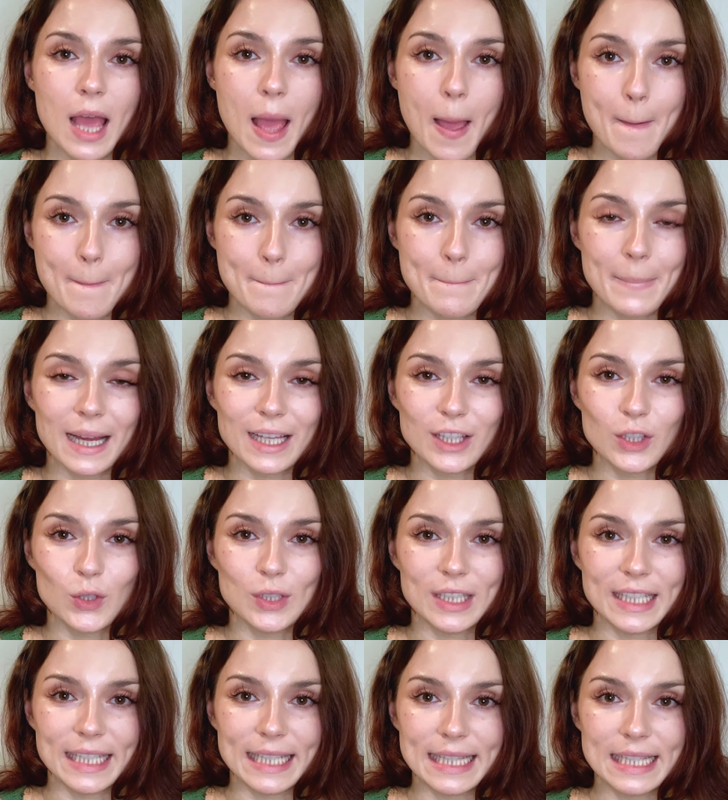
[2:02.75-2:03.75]
by your
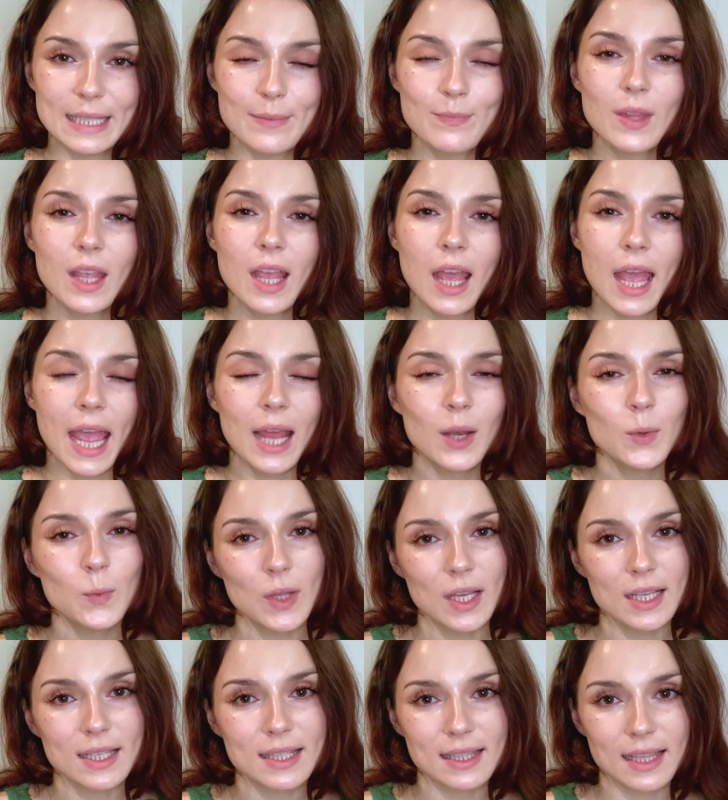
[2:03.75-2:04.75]
needs, and
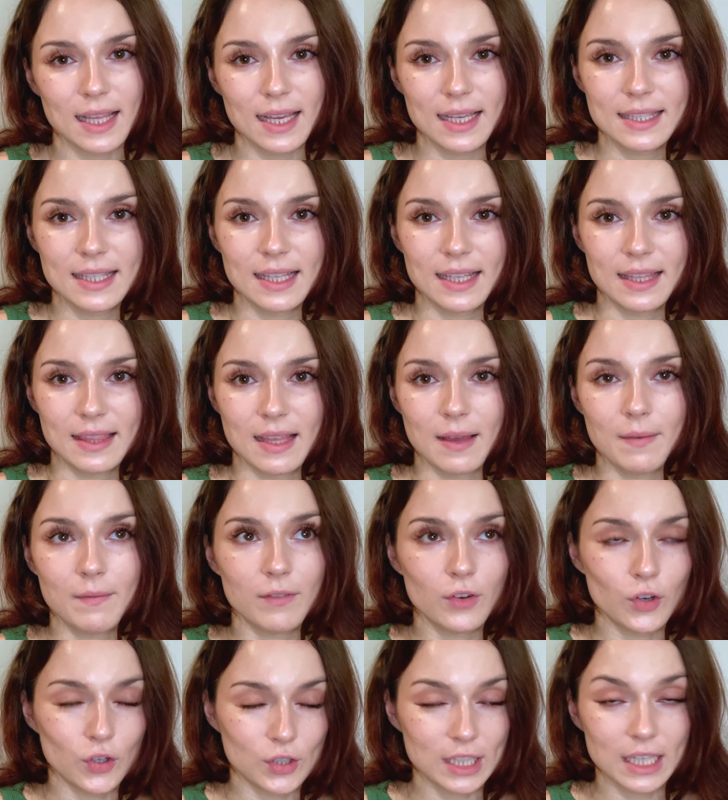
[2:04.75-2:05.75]
we are slicing them
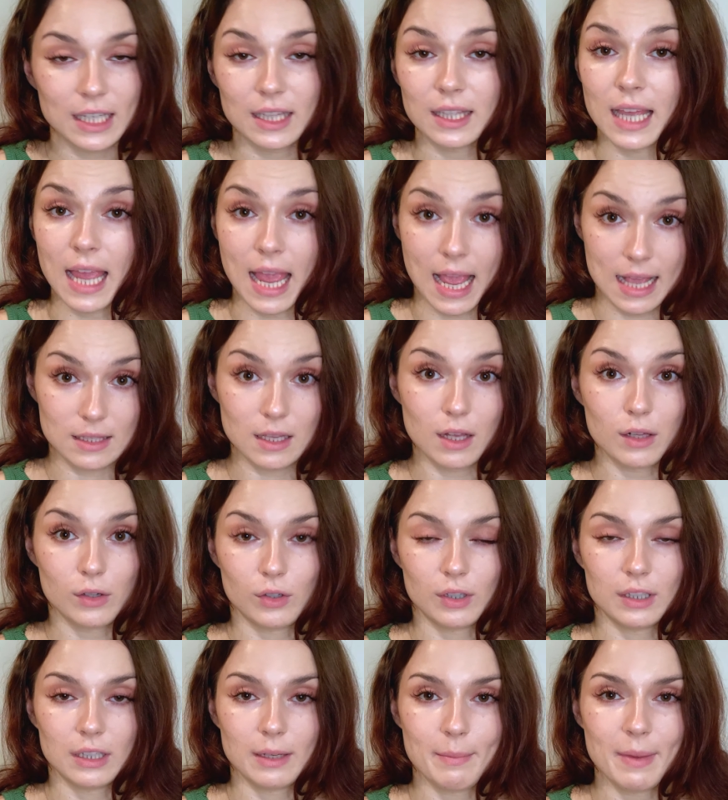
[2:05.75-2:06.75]
vertically as I
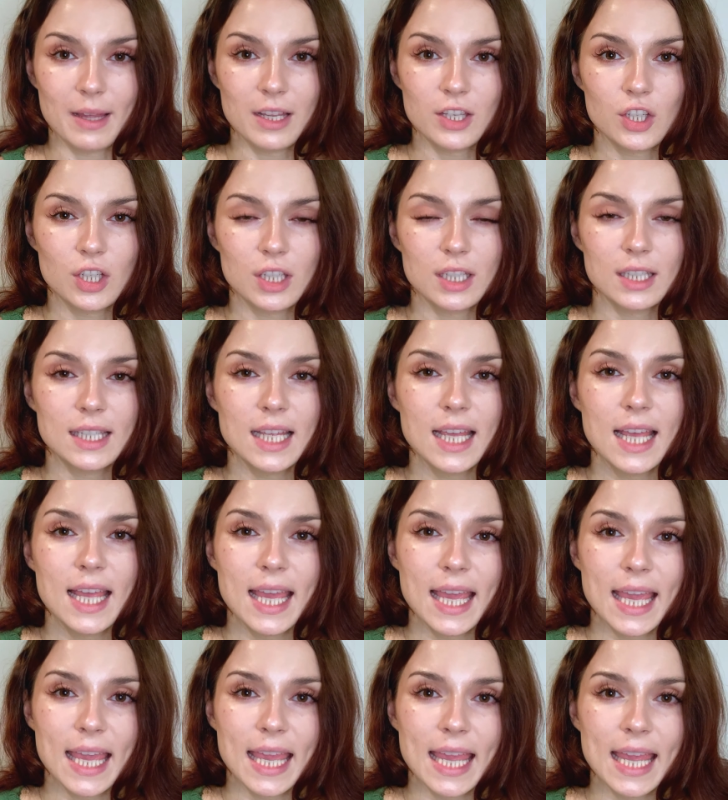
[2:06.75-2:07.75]
already mentioned,
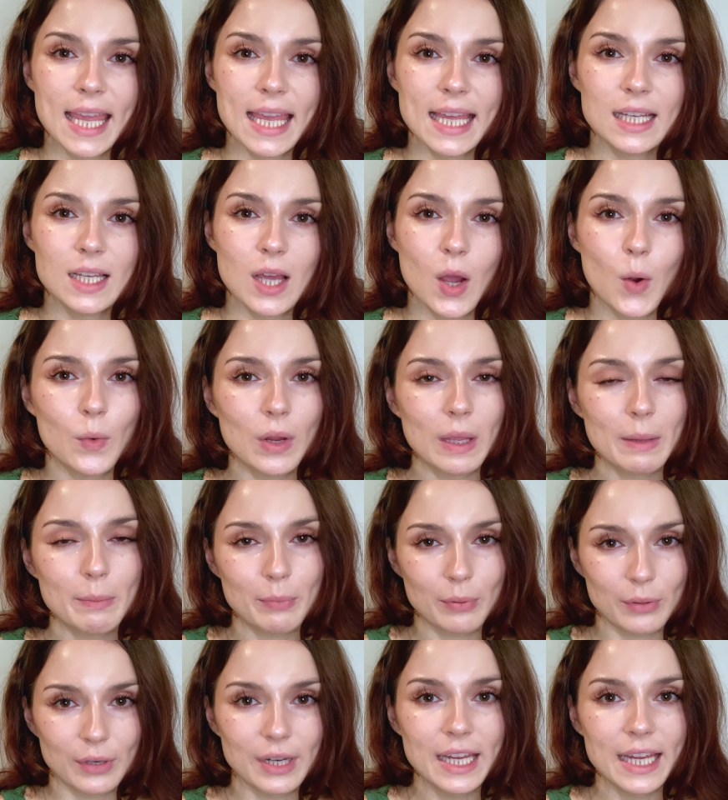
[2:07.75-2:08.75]
and we
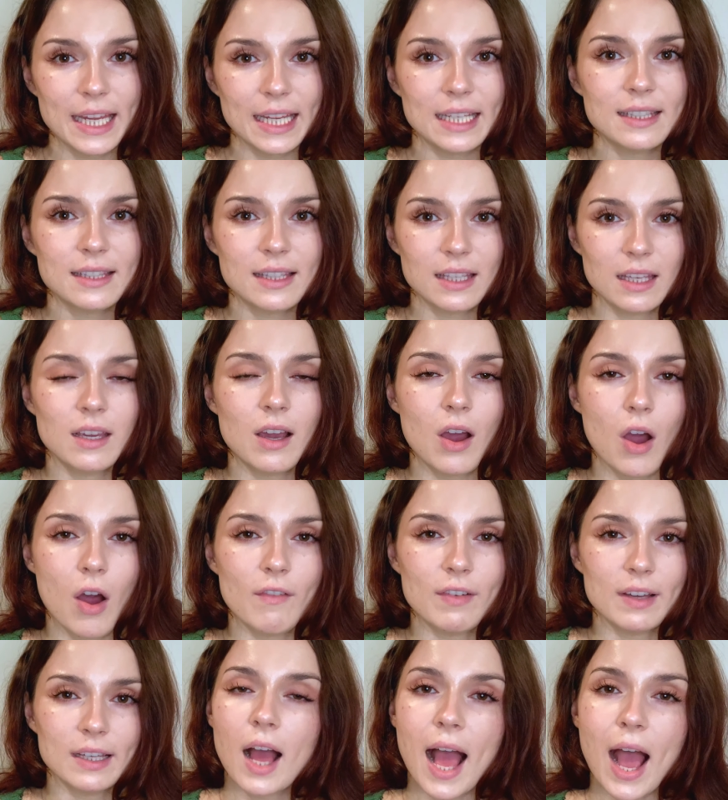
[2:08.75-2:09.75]
preheat the
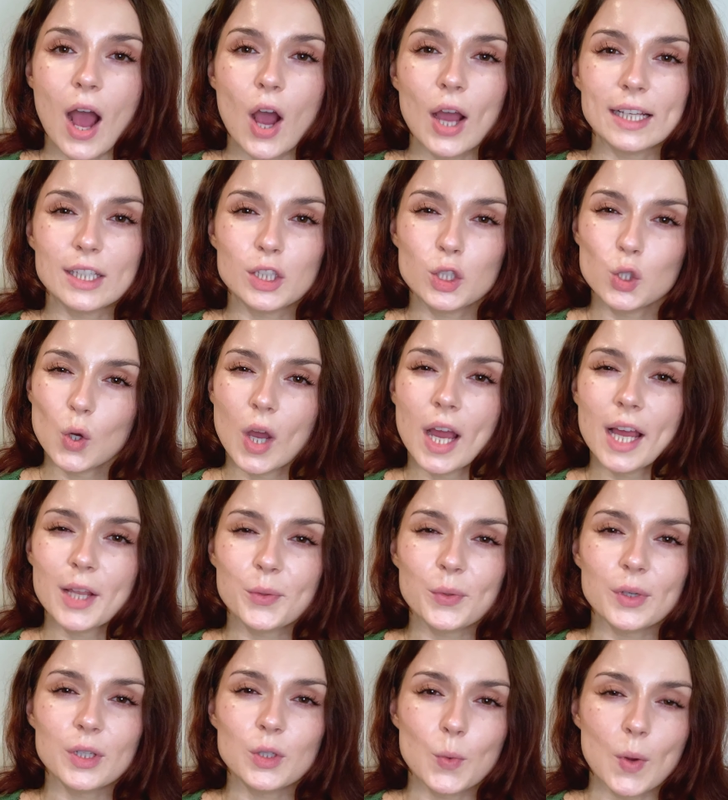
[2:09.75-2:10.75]
oven at
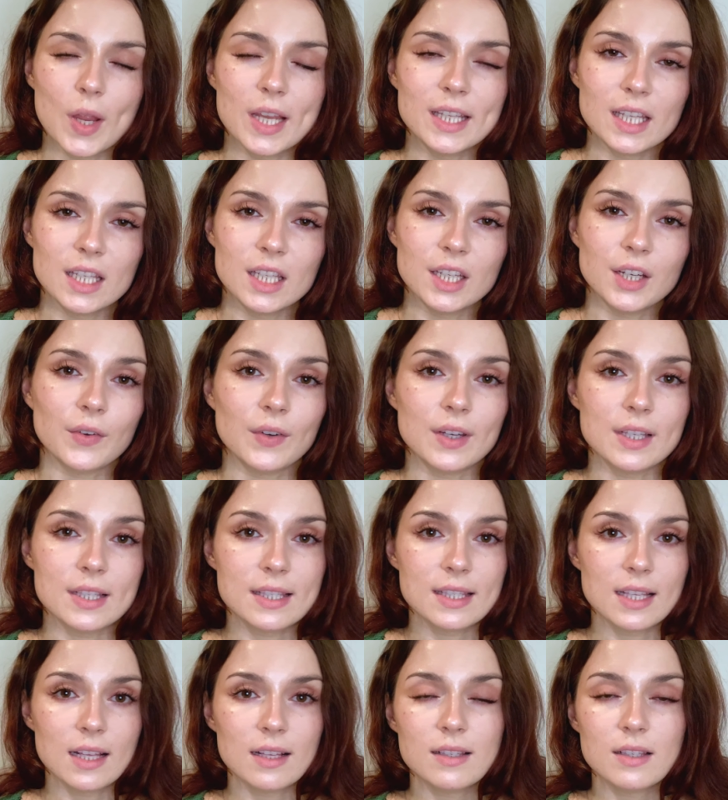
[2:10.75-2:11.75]
220 degrees
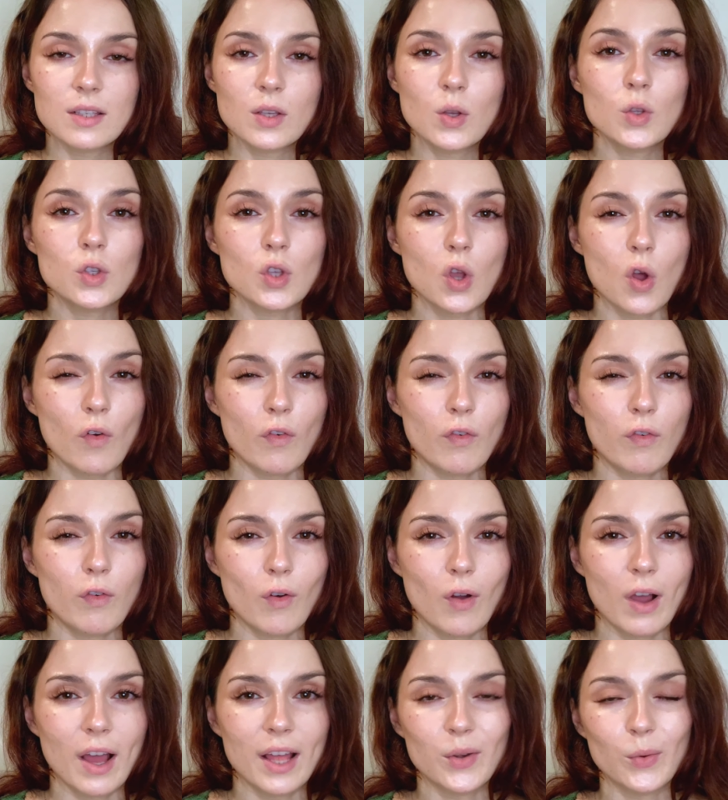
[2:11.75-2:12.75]
Celsius or
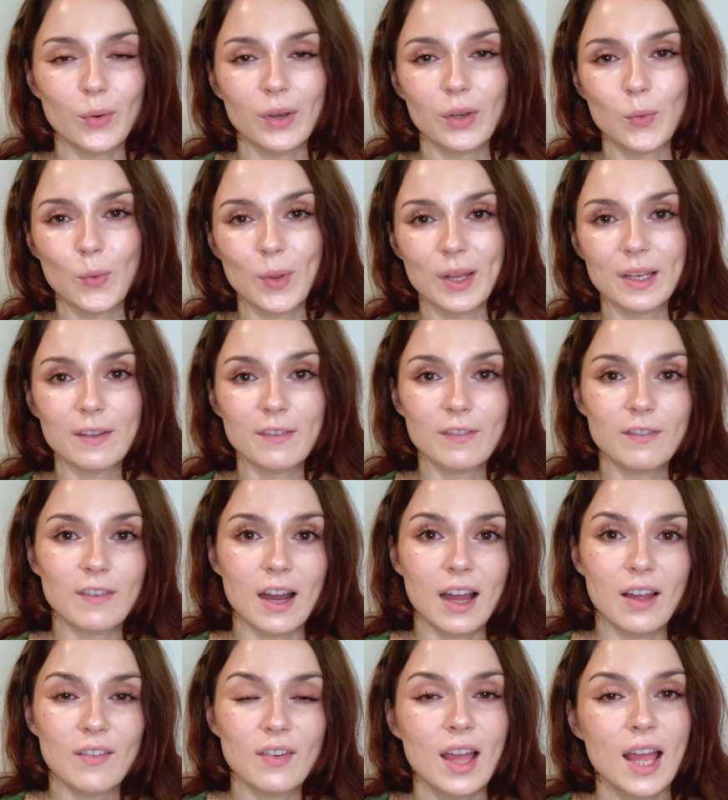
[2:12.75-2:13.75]

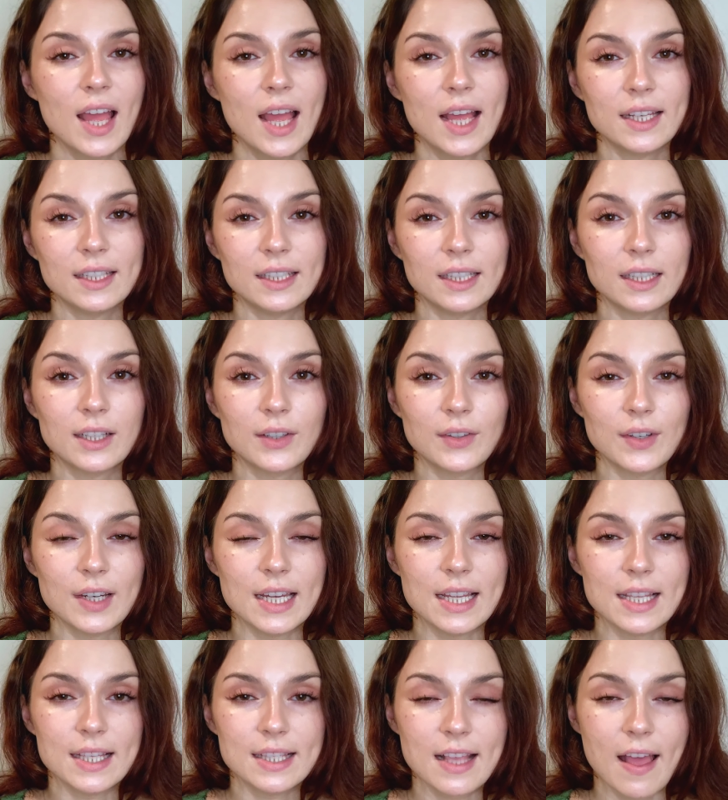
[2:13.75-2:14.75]
425 degrees